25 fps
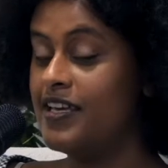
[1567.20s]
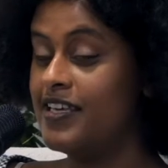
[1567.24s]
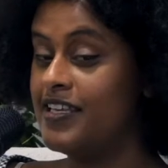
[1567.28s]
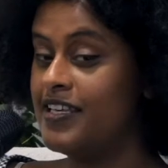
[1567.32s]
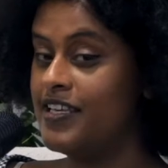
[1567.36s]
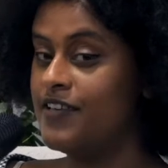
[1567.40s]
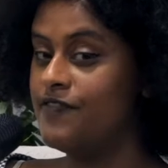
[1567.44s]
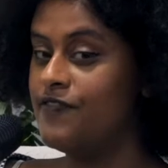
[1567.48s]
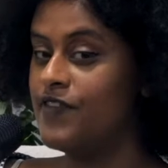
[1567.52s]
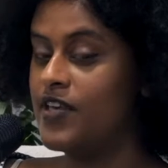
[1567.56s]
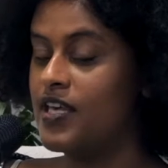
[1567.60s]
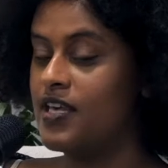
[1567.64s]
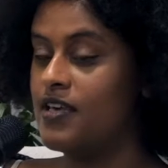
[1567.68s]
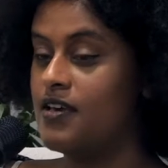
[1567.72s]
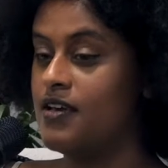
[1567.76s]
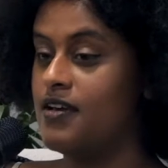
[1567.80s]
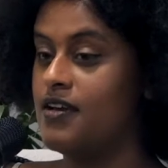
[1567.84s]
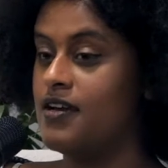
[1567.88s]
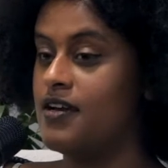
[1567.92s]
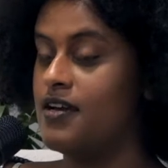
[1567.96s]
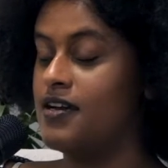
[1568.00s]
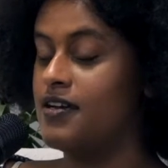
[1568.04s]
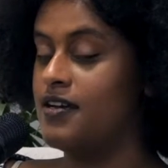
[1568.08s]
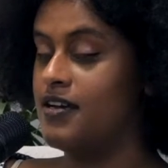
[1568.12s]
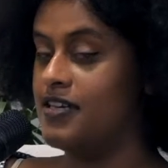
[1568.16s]
giving
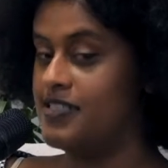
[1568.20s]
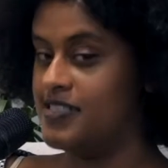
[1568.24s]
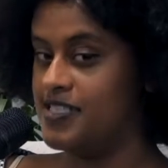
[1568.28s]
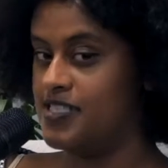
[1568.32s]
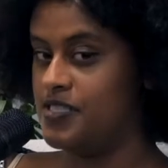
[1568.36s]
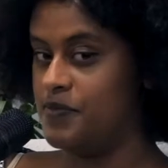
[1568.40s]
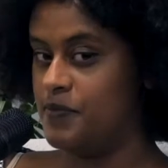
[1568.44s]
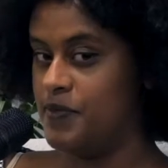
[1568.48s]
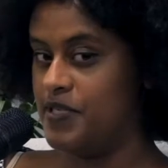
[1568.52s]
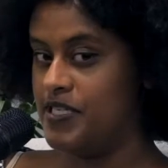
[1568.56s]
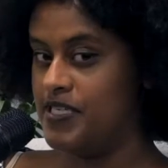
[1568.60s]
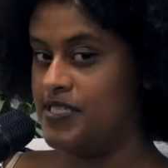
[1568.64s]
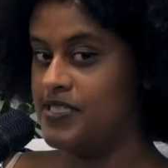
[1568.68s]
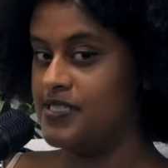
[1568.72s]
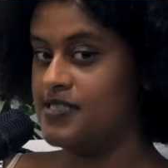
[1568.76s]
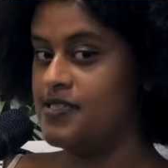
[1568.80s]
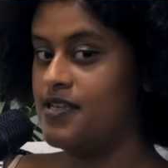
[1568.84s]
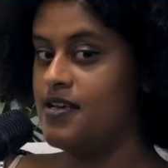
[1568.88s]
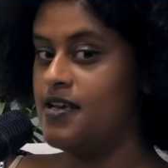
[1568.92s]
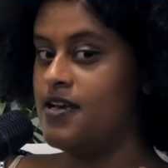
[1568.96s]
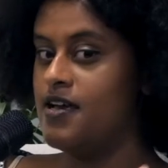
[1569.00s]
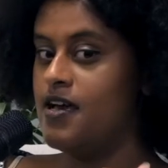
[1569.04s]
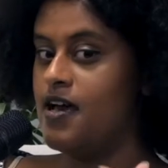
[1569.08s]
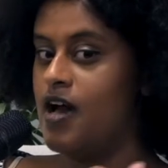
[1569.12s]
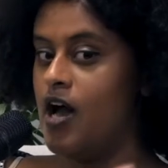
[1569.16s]
customers
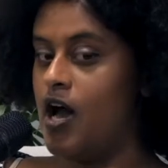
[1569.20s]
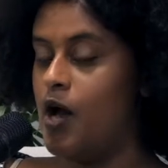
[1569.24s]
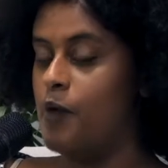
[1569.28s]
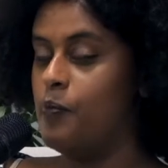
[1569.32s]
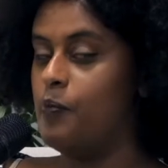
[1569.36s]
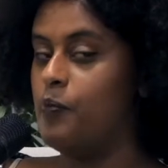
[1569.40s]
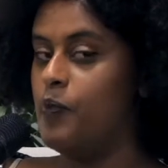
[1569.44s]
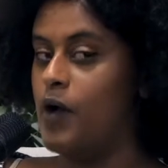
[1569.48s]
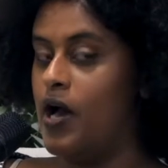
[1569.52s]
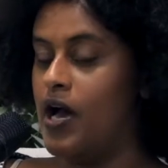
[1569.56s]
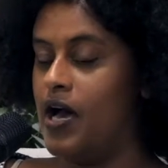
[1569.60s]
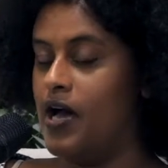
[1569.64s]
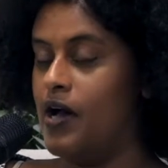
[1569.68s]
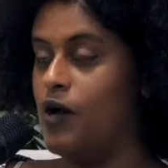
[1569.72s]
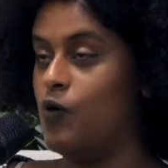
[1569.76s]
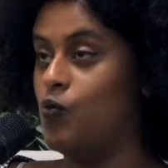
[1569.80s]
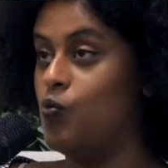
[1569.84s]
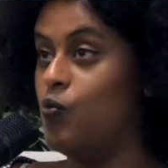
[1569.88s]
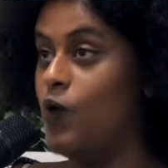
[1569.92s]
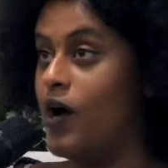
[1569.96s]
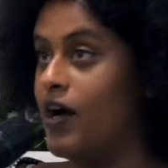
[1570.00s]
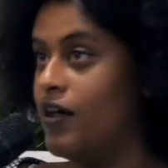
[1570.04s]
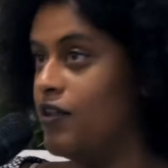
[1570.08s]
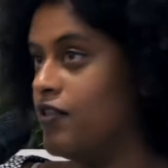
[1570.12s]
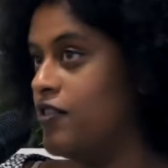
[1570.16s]
a
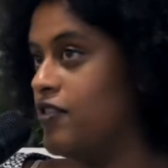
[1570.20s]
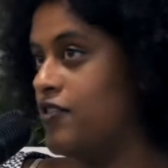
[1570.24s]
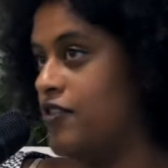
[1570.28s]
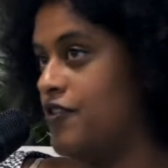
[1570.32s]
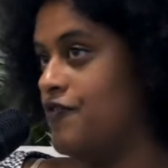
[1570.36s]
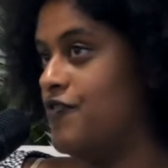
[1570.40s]
wealth